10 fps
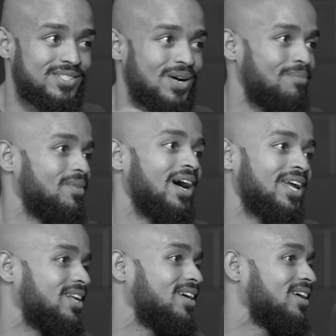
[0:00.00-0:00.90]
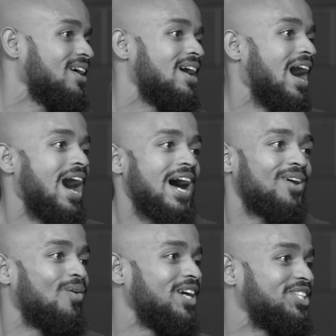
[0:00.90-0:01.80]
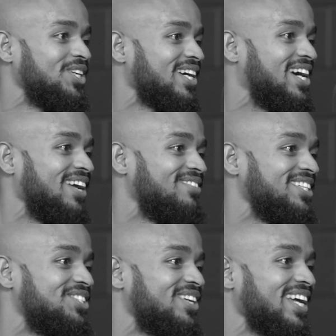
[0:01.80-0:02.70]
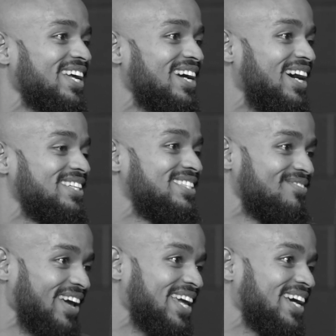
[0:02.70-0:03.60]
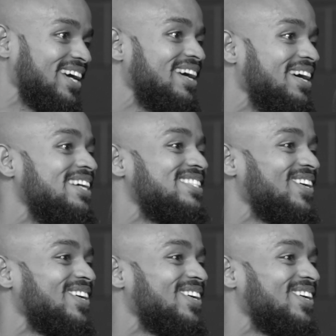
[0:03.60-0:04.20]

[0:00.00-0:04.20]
So I don't want you to come and drink to make it.